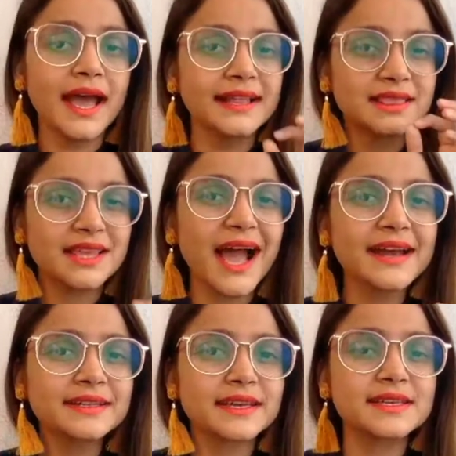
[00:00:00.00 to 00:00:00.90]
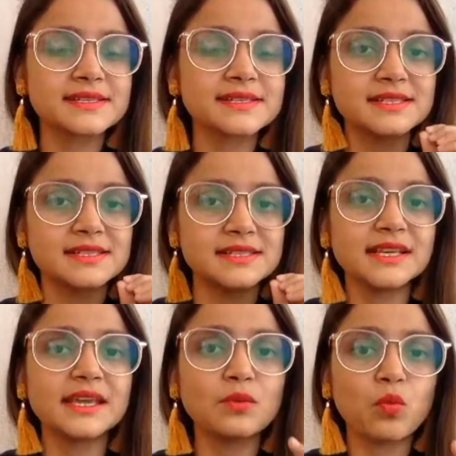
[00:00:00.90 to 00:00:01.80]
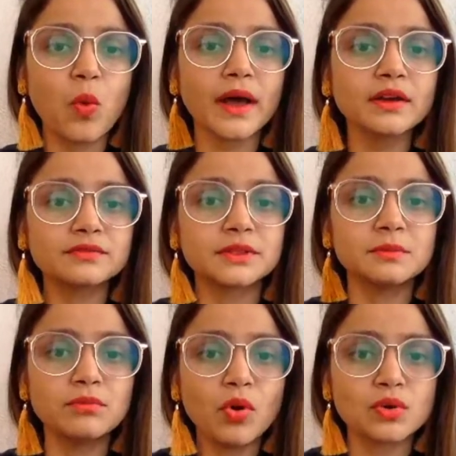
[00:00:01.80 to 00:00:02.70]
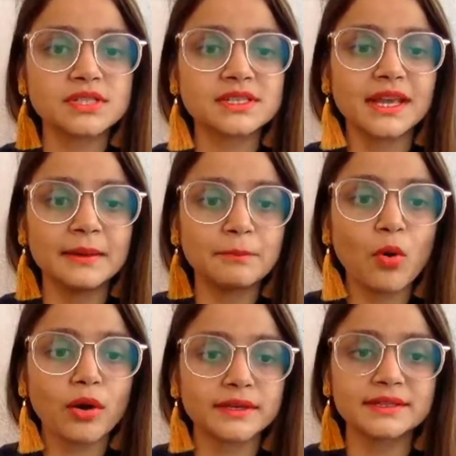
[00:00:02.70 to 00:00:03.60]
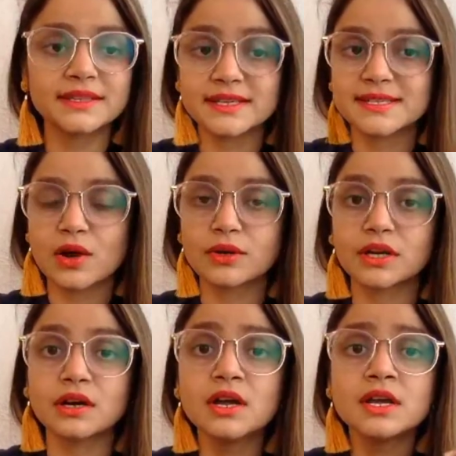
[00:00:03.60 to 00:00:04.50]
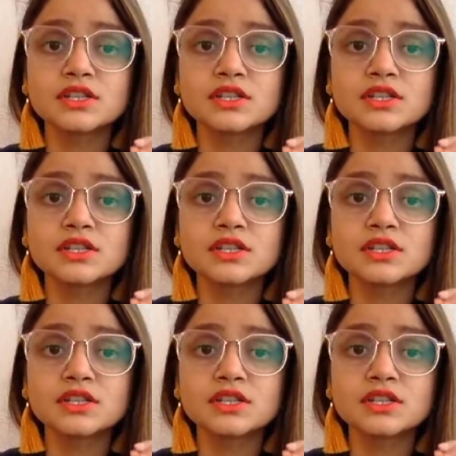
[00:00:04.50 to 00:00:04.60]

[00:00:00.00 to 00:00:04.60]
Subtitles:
And that is the one of the most important things out here.